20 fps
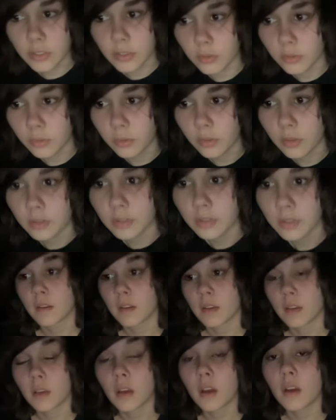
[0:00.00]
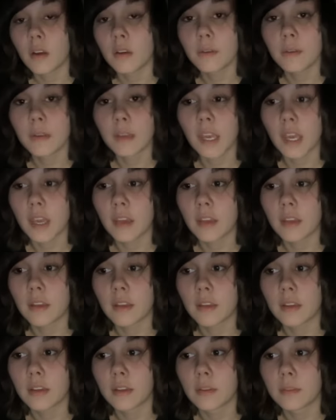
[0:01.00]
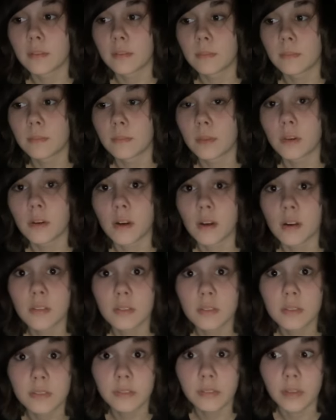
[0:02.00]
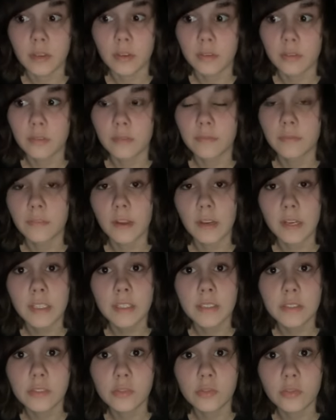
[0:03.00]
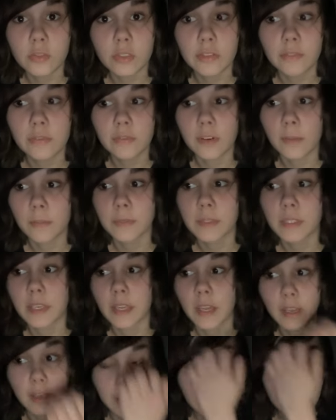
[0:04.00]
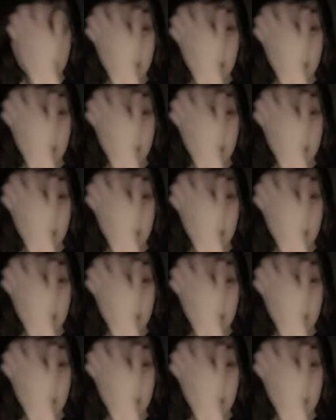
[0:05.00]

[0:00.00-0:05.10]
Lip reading: cool. Oh yeah, also, funny story from today.